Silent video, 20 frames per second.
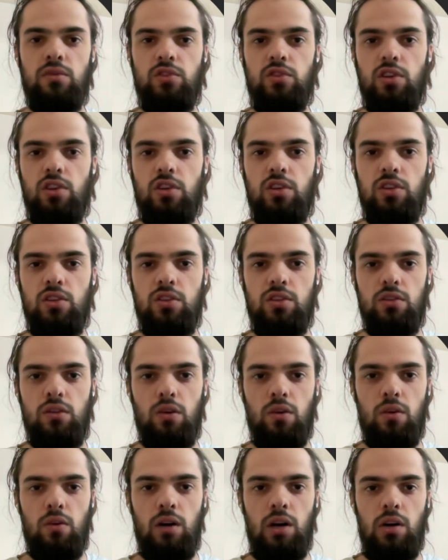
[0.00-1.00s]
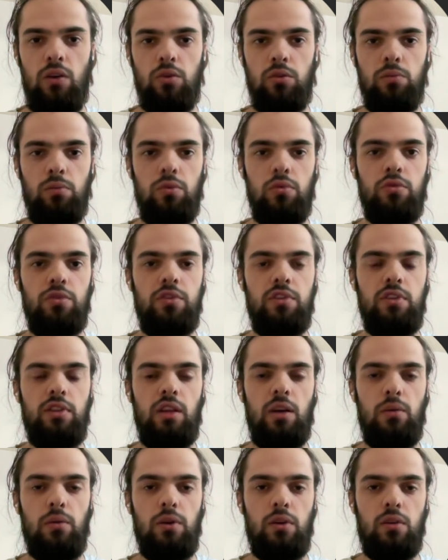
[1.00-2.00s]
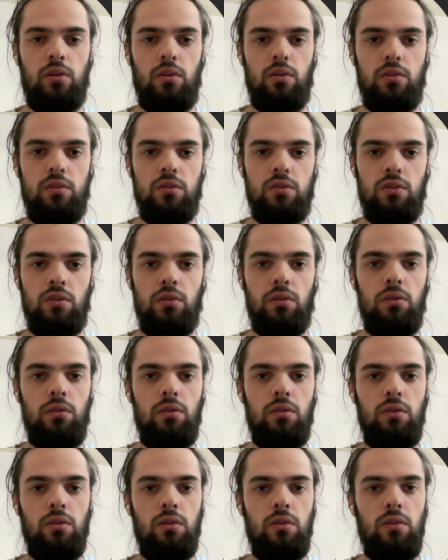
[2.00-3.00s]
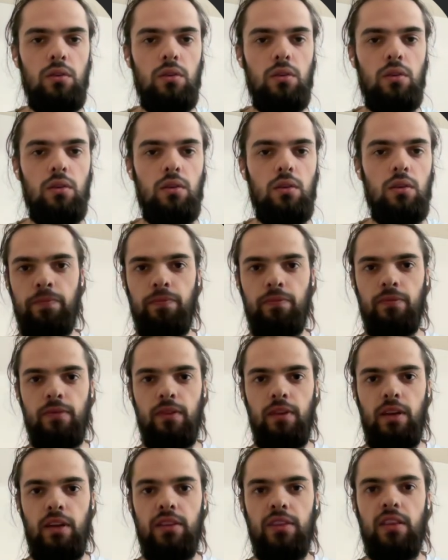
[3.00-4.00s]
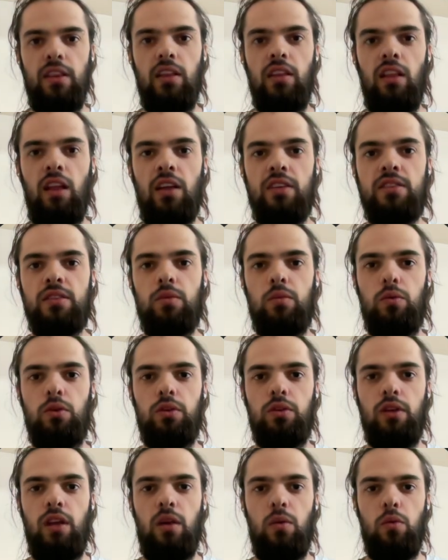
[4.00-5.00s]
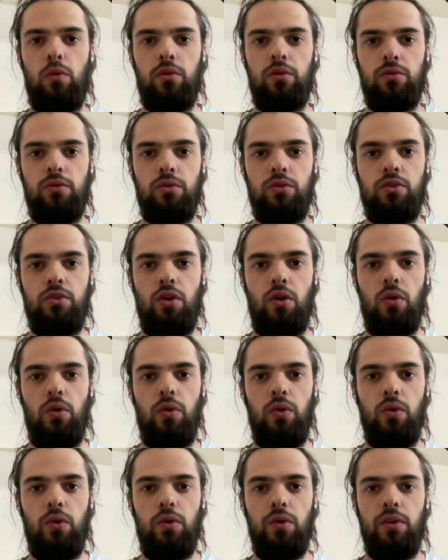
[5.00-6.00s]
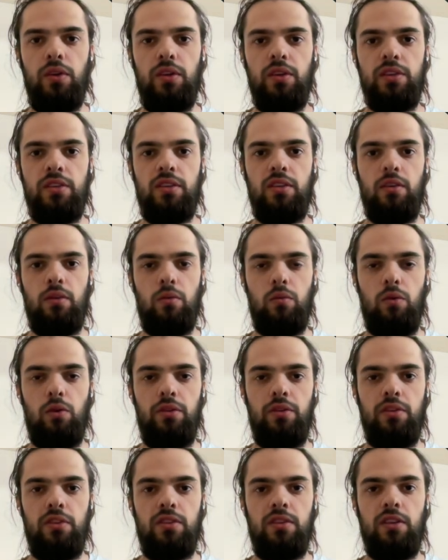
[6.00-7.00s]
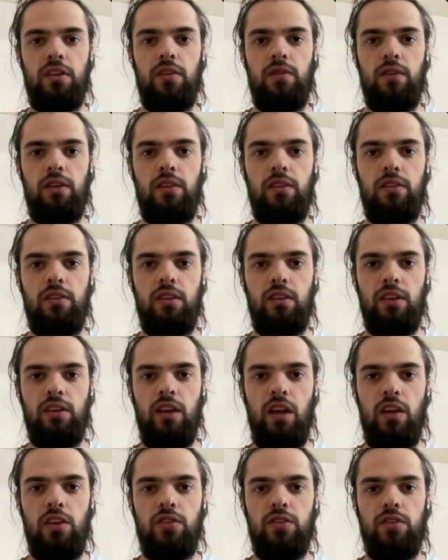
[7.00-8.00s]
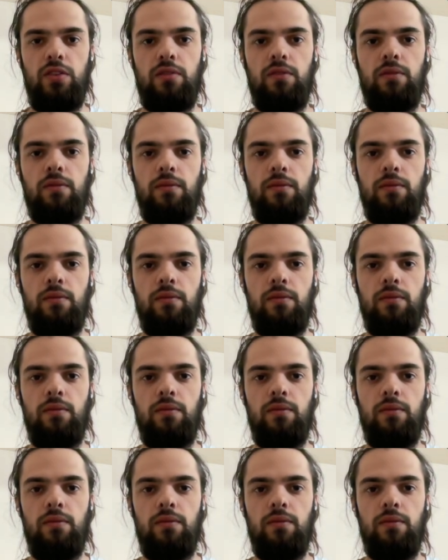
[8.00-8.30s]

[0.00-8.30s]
there is no outputs in our console. And the last what I want to show you is what is event delegation.